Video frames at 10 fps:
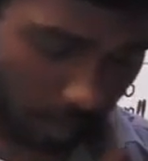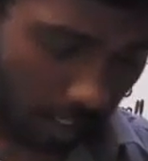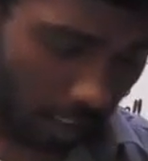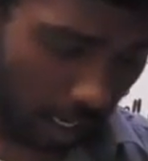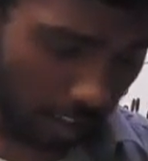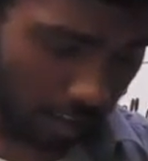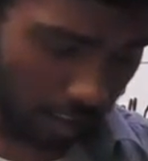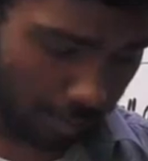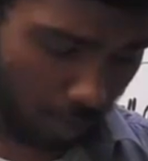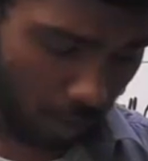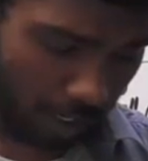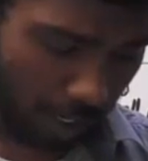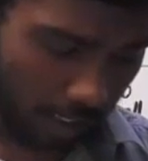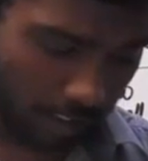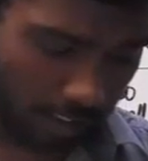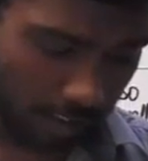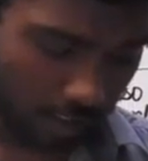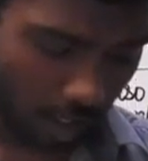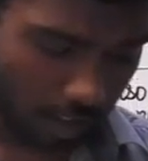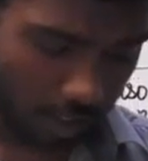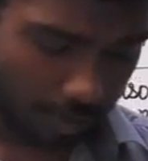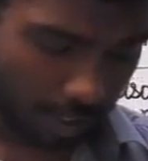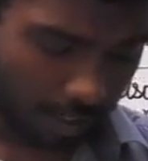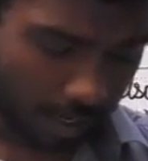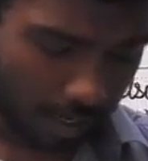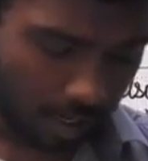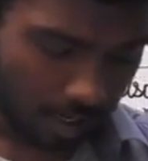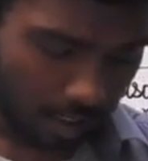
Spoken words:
Caste, community and gender is the logical pair here.